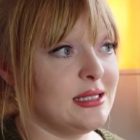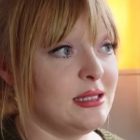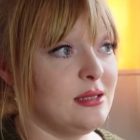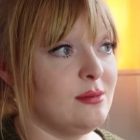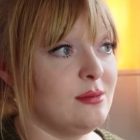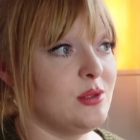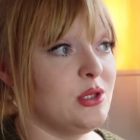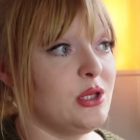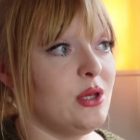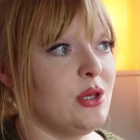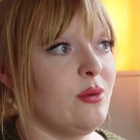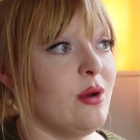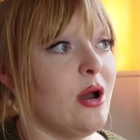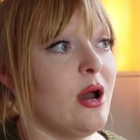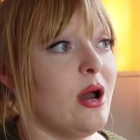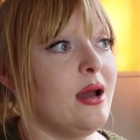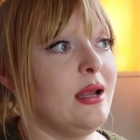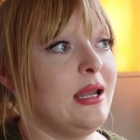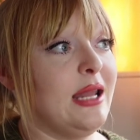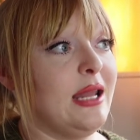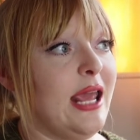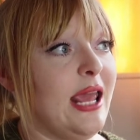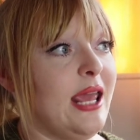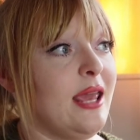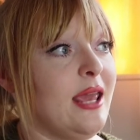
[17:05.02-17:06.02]
them too
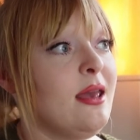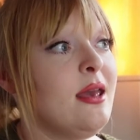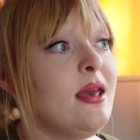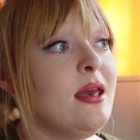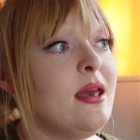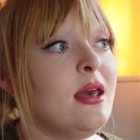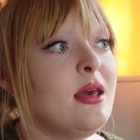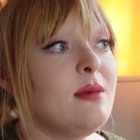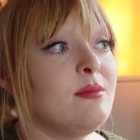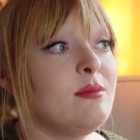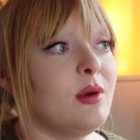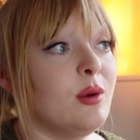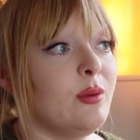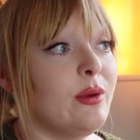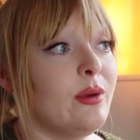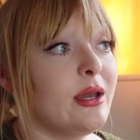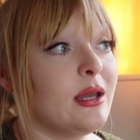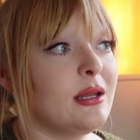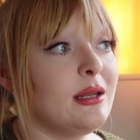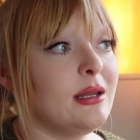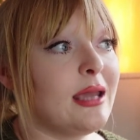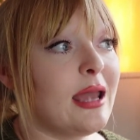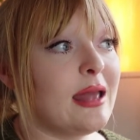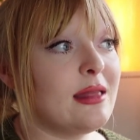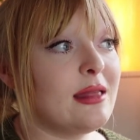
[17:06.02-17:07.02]
early. But we're
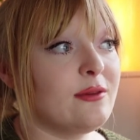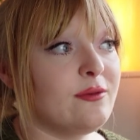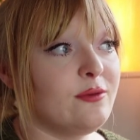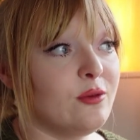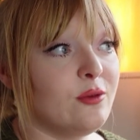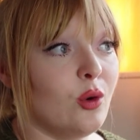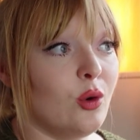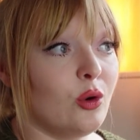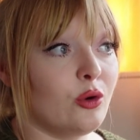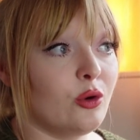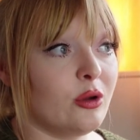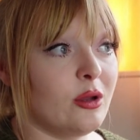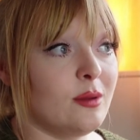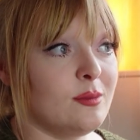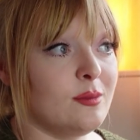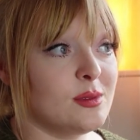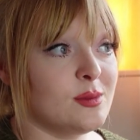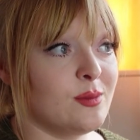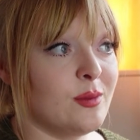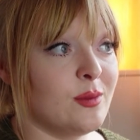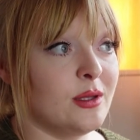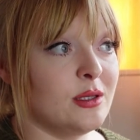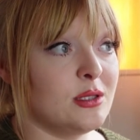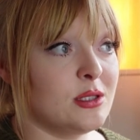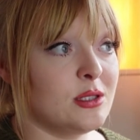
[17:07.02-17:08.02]
going to get the 4
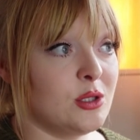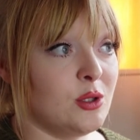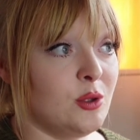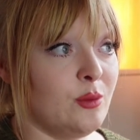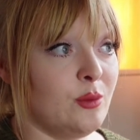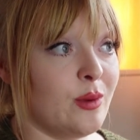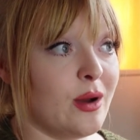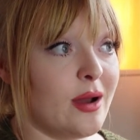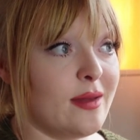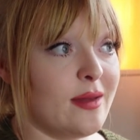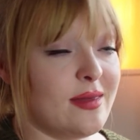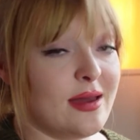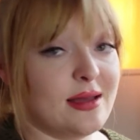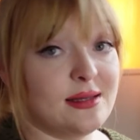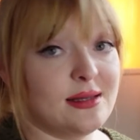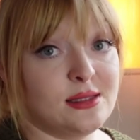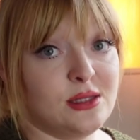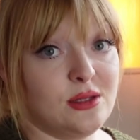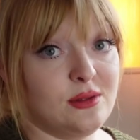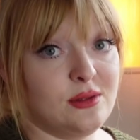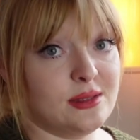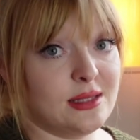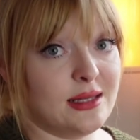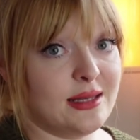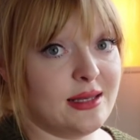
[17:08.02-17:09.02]
groomsmen to buy their
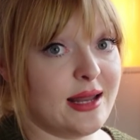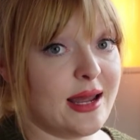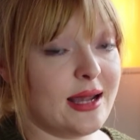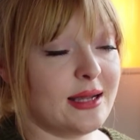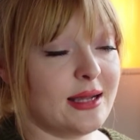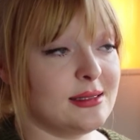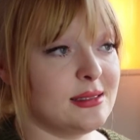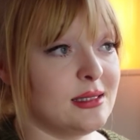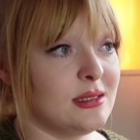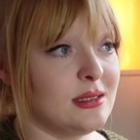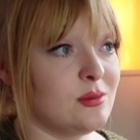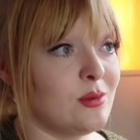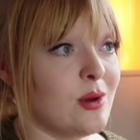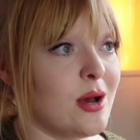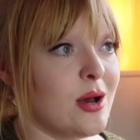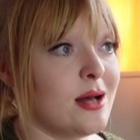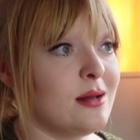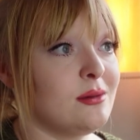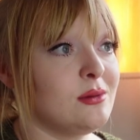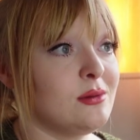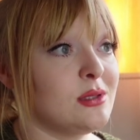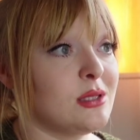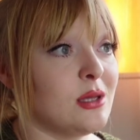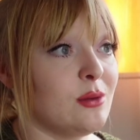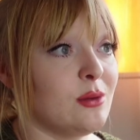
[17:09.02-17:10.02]
suits in Next as
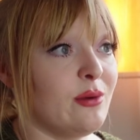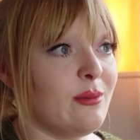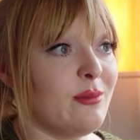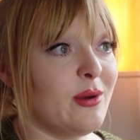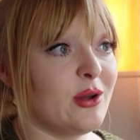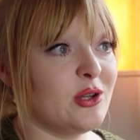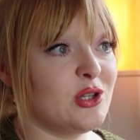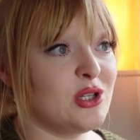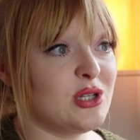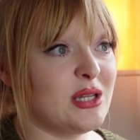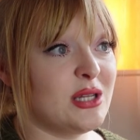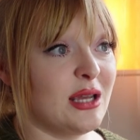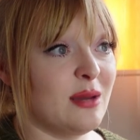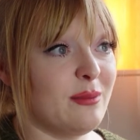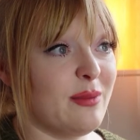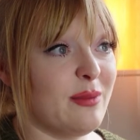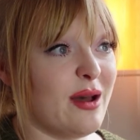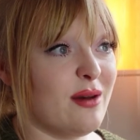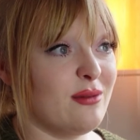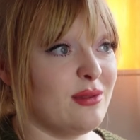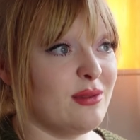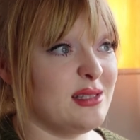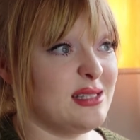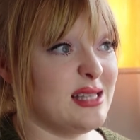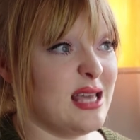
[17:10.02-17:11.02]
well, so we're budgeting
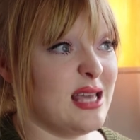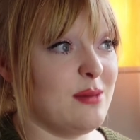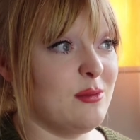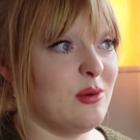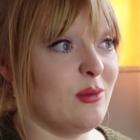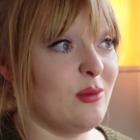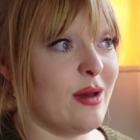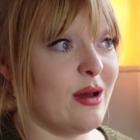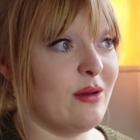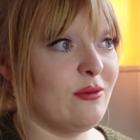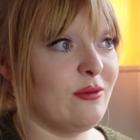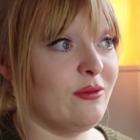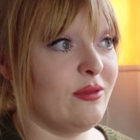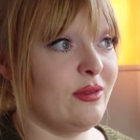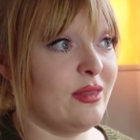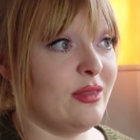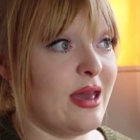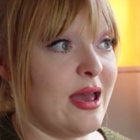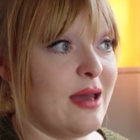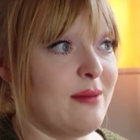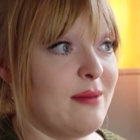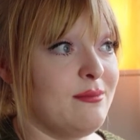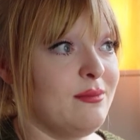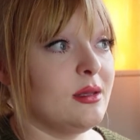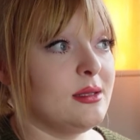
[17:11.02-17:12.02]
about the same amount for
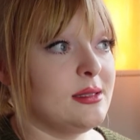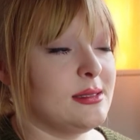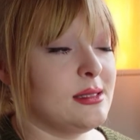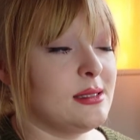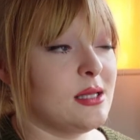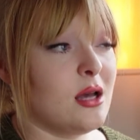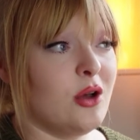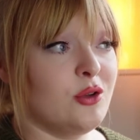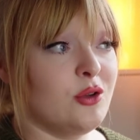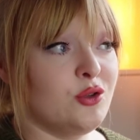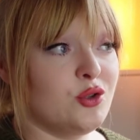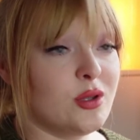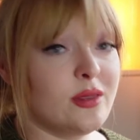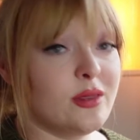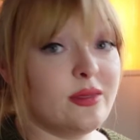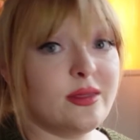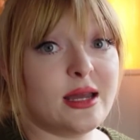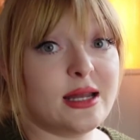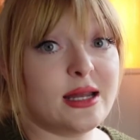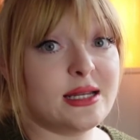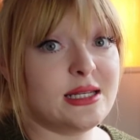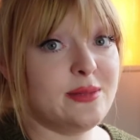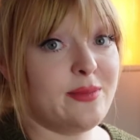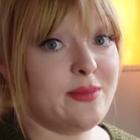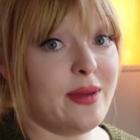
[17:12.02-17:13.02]
them. It's
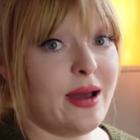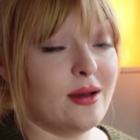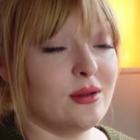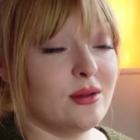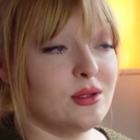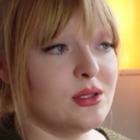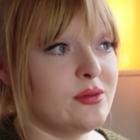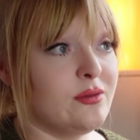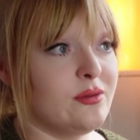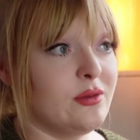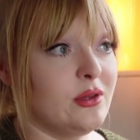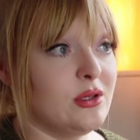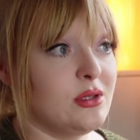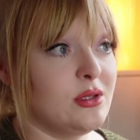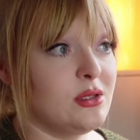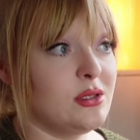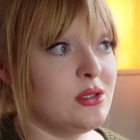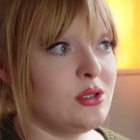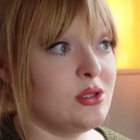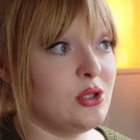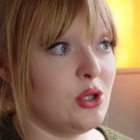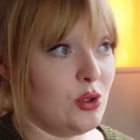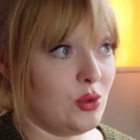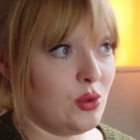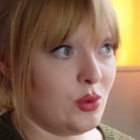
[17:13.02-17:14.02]
£130 for the
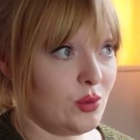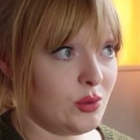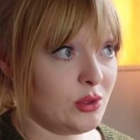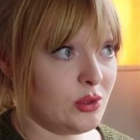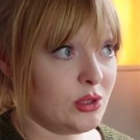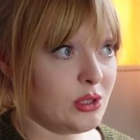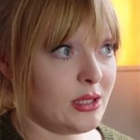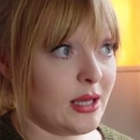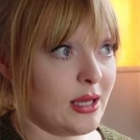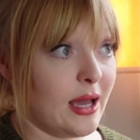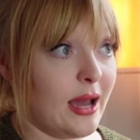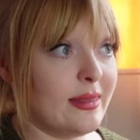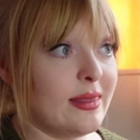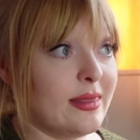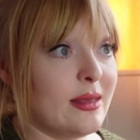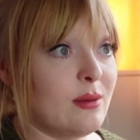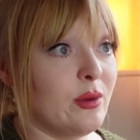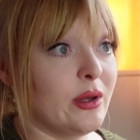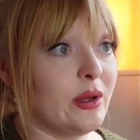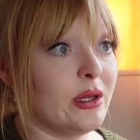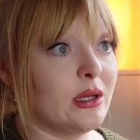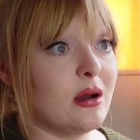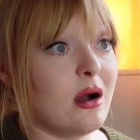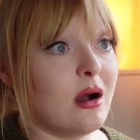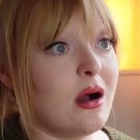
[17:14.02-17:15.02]
suit, and then
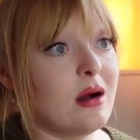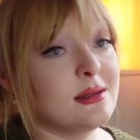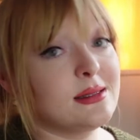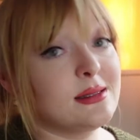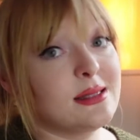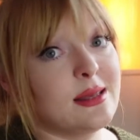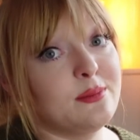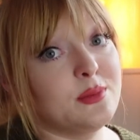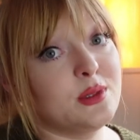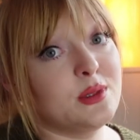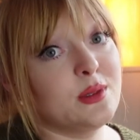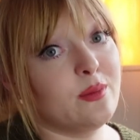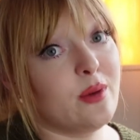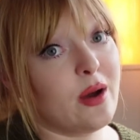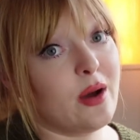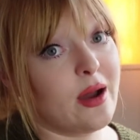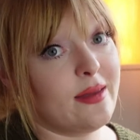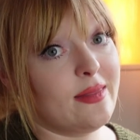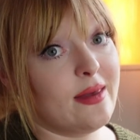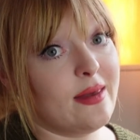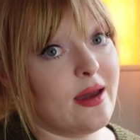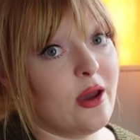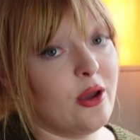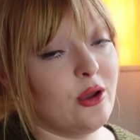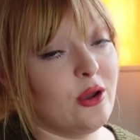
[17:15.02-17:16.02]
we're going to ask them to buy
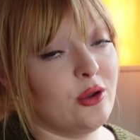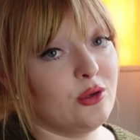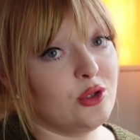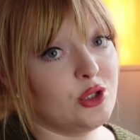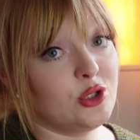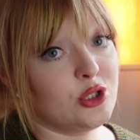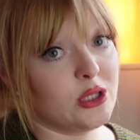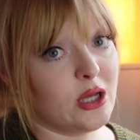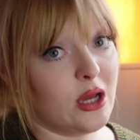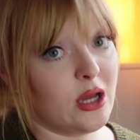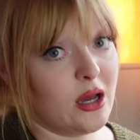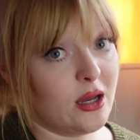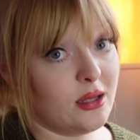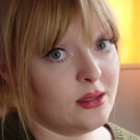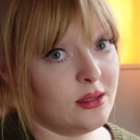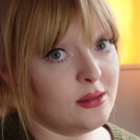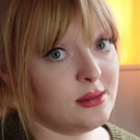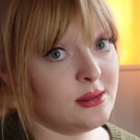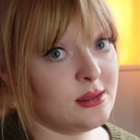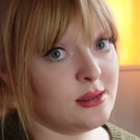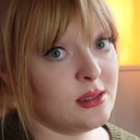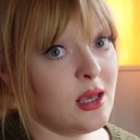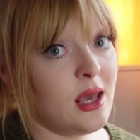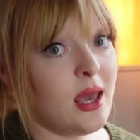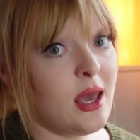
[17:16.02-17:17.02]
their own
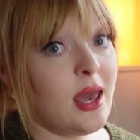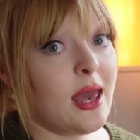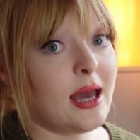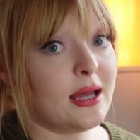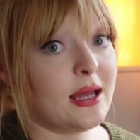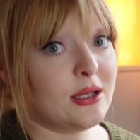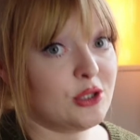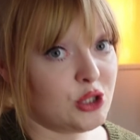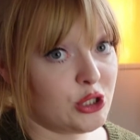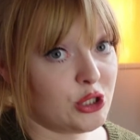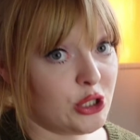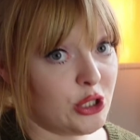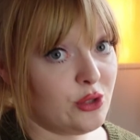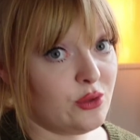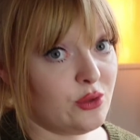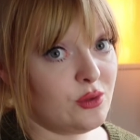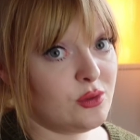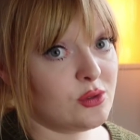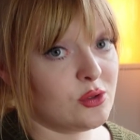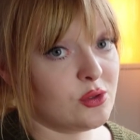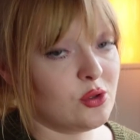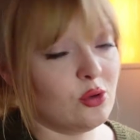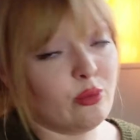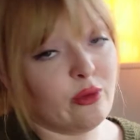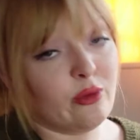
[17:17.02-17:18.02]
shirts and
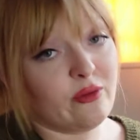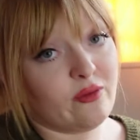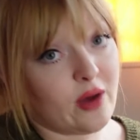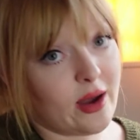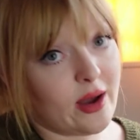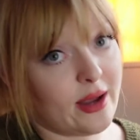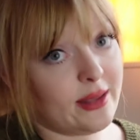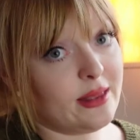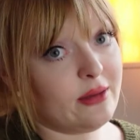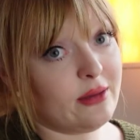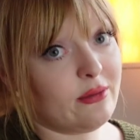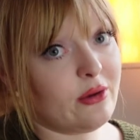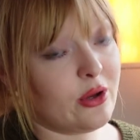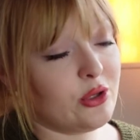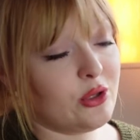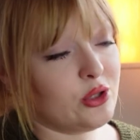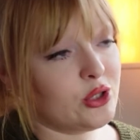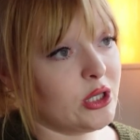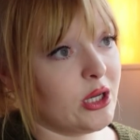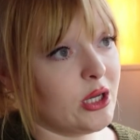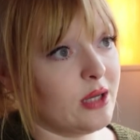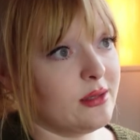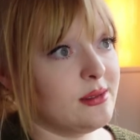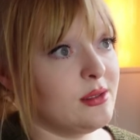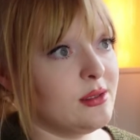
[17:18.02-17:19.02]
shoes, or provide their own
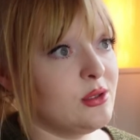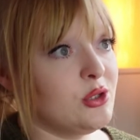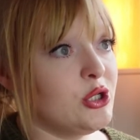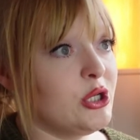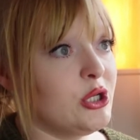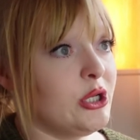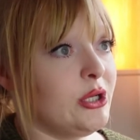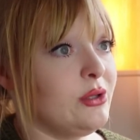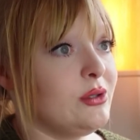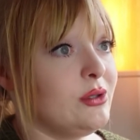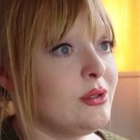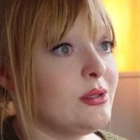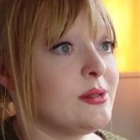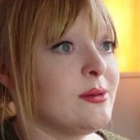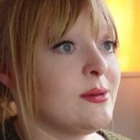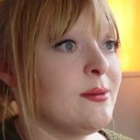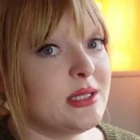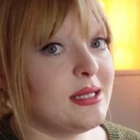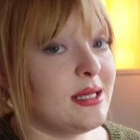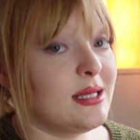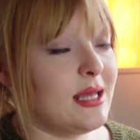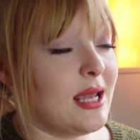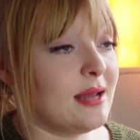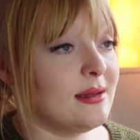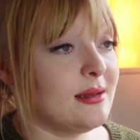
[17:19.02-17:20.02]
shirts and shoes, just
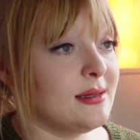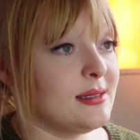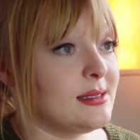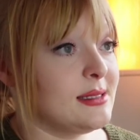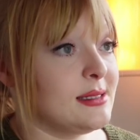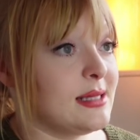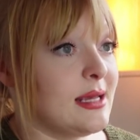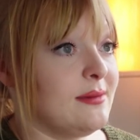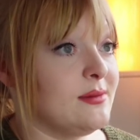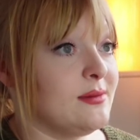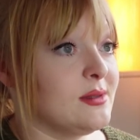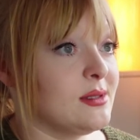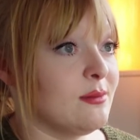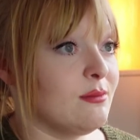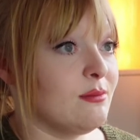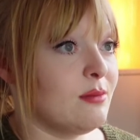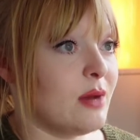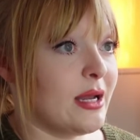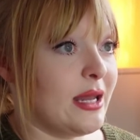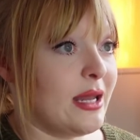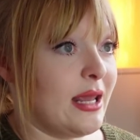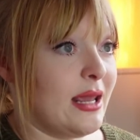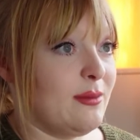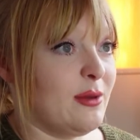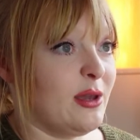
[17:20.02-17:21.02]
again to save some
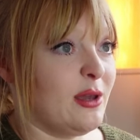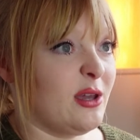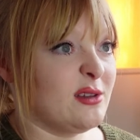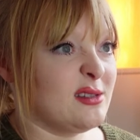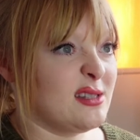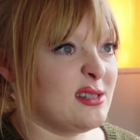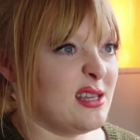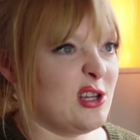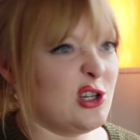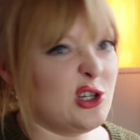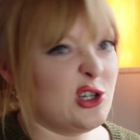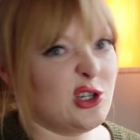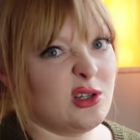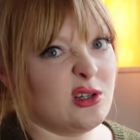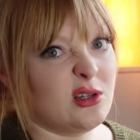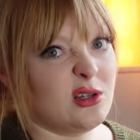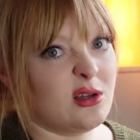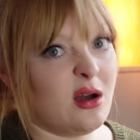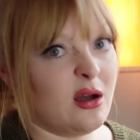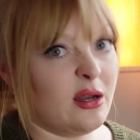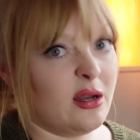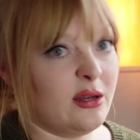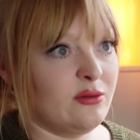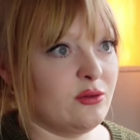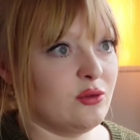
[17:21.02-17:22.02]
money because they should
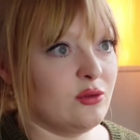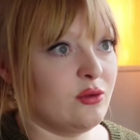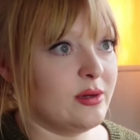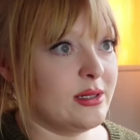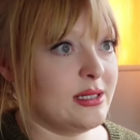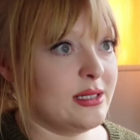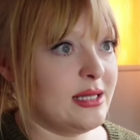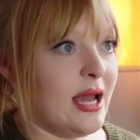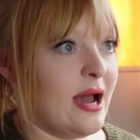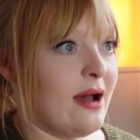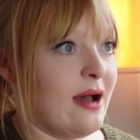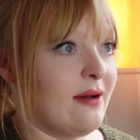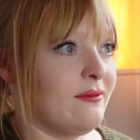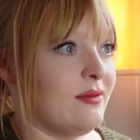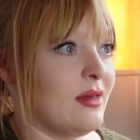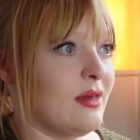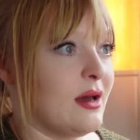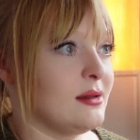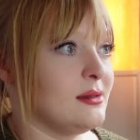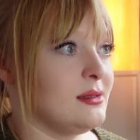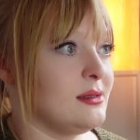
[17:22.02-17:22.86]
kind of already have that